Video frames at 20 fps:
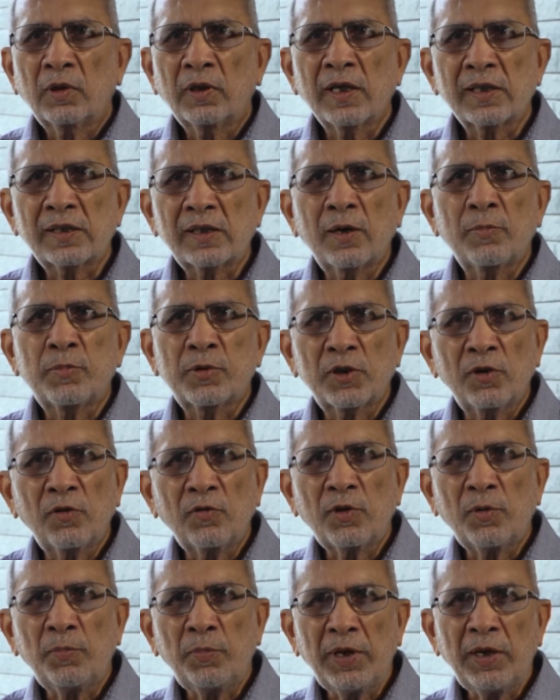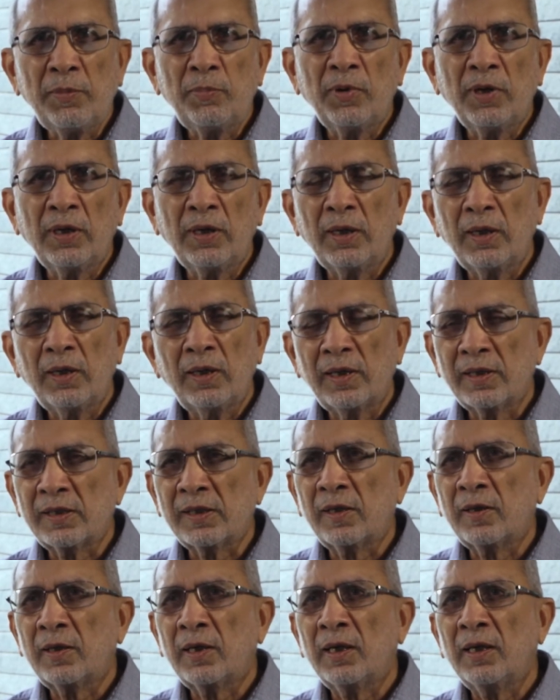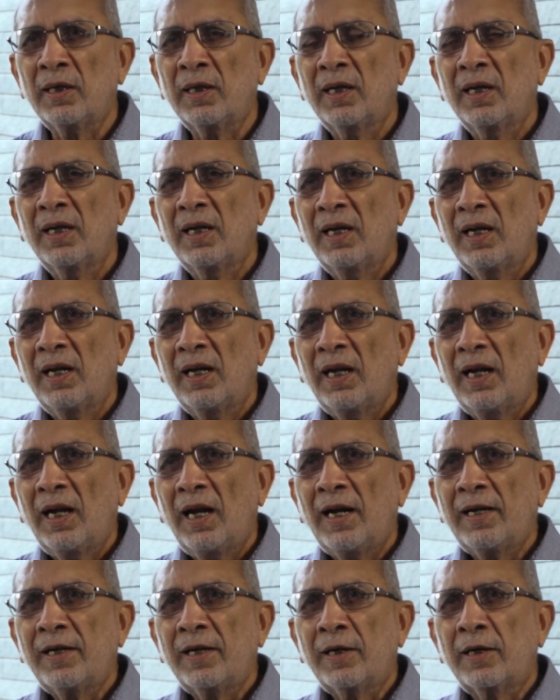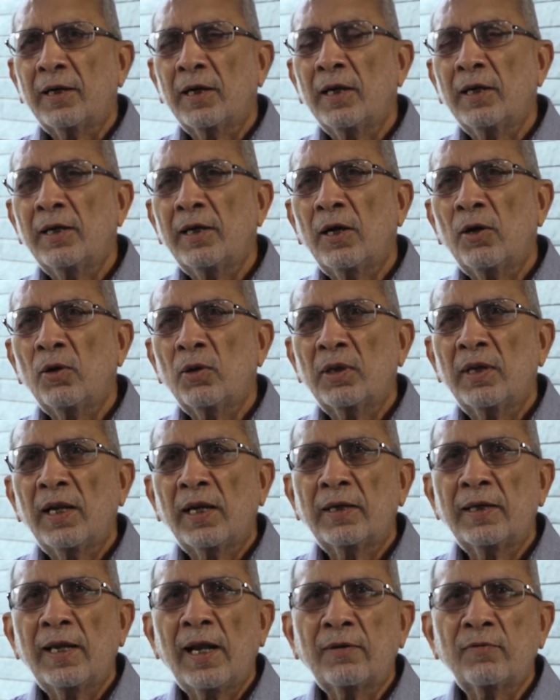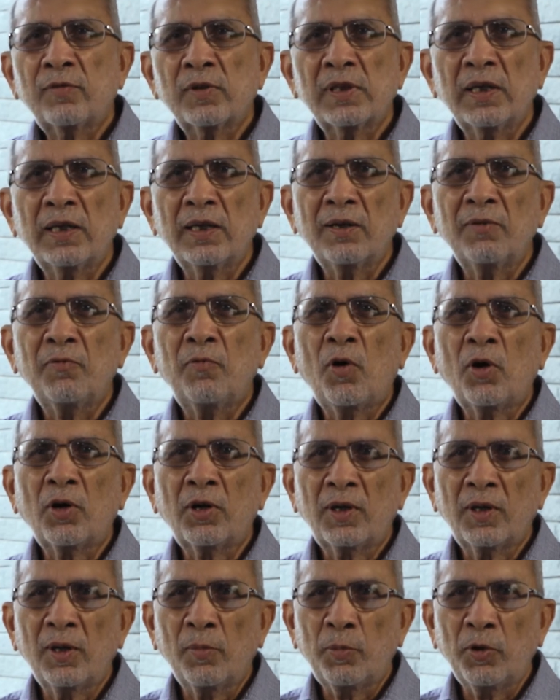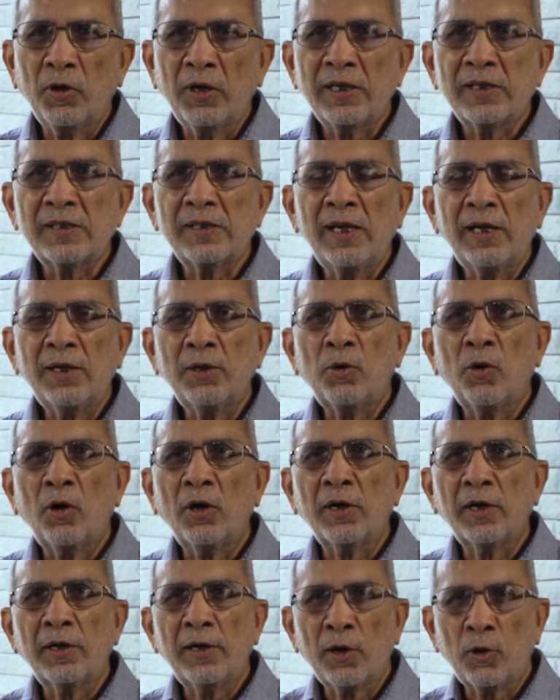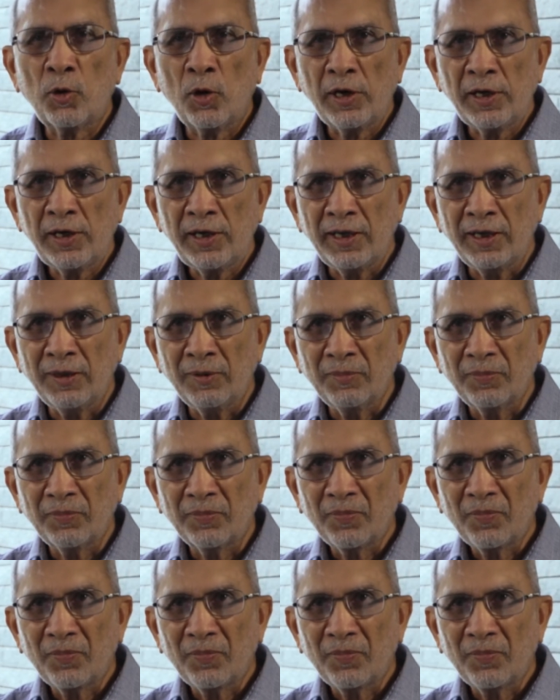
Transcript: description of the people, etc. And it turned out that that was what the police then called a dacoity.